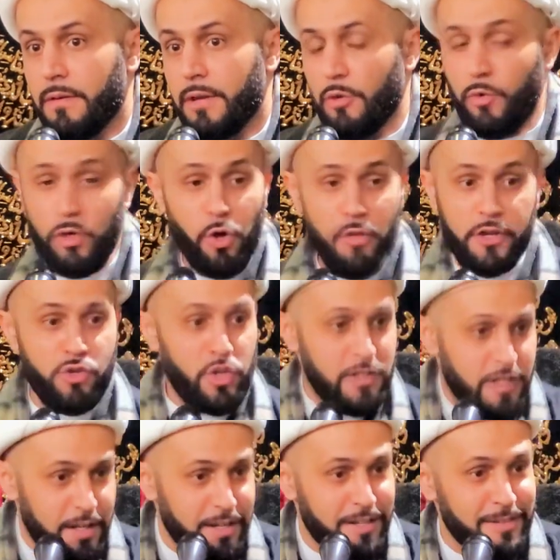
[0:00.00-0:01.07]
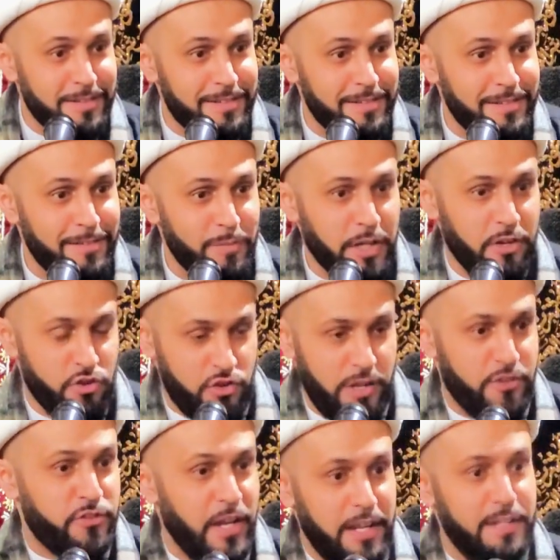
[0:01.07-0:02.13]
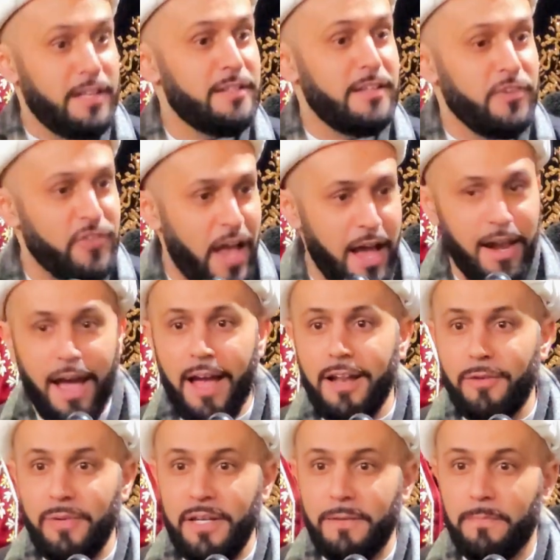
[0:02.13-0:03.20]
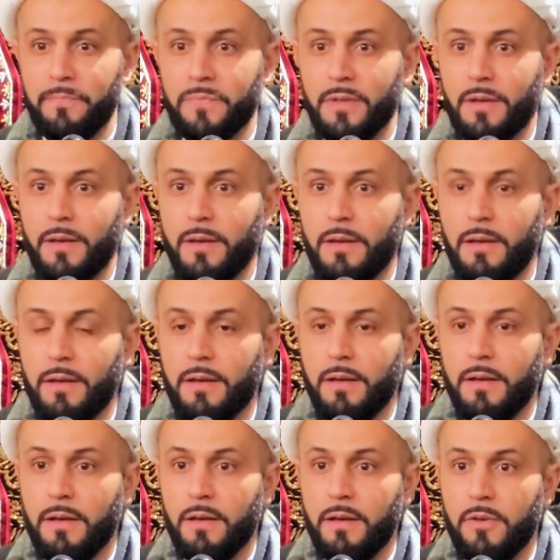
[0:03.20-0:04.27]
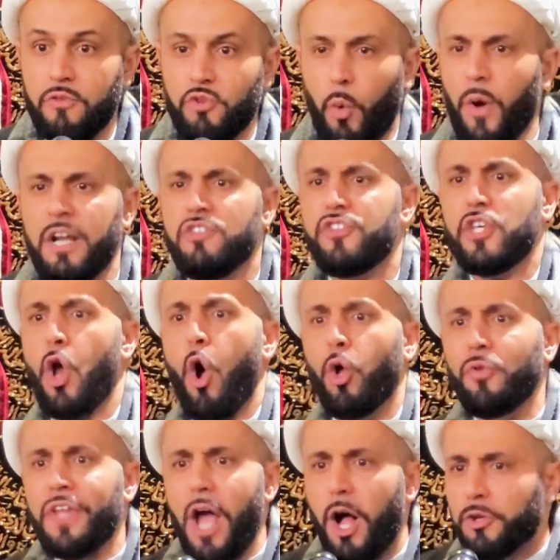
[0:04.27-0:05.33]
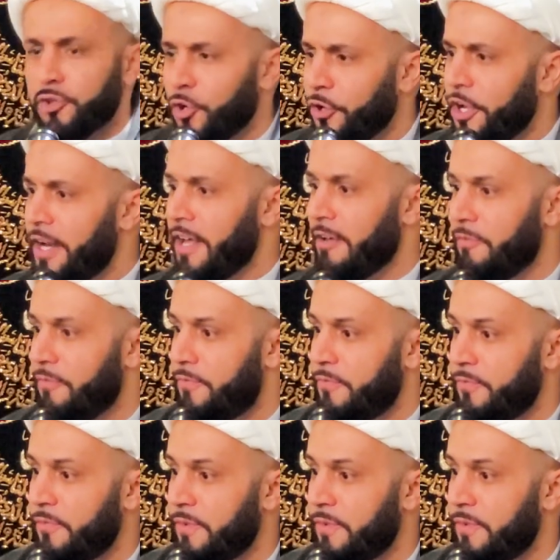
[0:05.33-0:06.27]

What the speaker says: And we know that she didn't, because she is Sayyidat Nisa al-Alameen. So what is the only alternative?